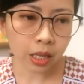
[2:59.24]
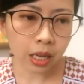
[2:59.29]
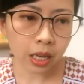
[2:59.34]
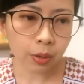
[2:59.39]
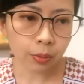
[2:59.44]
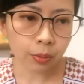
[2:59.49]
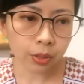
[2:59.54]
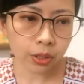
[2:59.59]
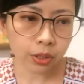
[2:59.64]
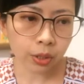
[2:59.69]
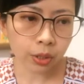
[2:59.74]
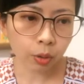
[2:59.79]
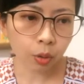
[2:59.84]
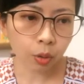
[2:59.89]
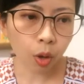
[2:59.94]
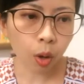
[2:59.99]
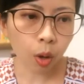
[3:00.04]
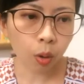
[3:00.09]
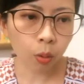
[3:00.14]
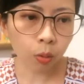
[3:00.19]
we still
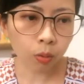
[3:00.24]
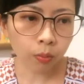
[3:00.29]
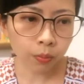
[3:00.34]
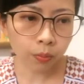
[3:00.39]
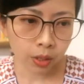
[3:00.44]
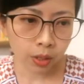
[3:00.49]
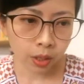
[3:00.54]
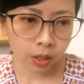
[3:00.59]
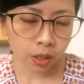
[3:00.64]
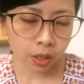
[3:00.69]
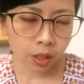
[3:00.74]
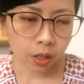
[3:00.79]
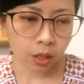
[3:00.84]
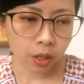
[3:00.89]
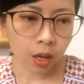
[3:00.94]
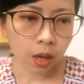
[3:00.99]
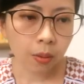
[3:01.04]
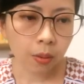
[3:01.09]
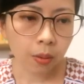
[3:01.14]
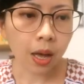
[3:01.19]
call
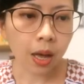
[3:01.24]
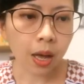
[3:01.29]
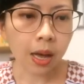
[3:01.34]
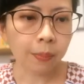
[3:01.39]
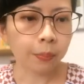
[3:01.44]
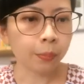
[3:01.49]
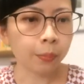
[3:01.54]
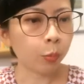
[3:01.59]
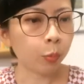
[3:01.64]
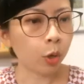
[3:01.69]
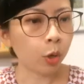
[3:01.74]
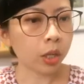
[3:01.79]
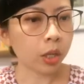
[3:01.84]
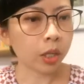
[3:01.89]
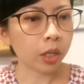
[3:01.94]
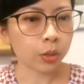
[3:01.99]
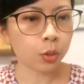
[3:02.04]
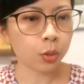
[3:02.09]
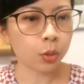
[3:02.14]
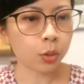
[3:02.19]

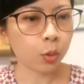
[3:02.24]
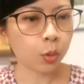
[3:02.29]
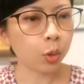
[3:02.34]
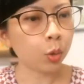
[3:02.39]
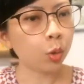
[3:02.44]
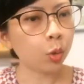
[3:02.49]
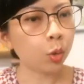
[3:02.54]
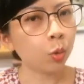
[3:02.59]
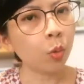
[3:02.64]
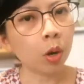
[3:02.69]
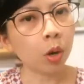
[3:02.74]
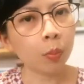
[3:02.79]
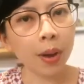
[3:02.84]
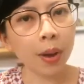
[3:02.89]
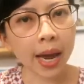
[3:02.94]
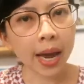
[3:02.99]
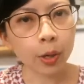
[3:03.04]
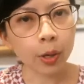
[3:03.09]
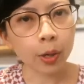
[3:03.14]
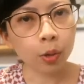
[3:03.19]
workers who do more
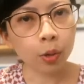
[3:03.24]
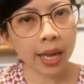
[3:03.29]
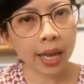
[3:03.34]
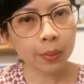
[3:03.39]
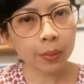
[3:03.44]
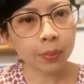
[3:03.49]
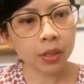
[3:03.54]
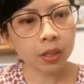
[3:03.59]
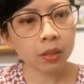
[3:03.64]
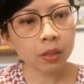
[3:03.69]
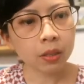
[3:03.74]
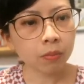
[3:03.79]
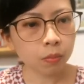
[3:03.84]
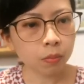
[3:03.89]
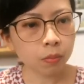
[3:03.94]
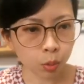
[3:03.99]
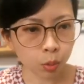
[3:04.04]
manual labor blue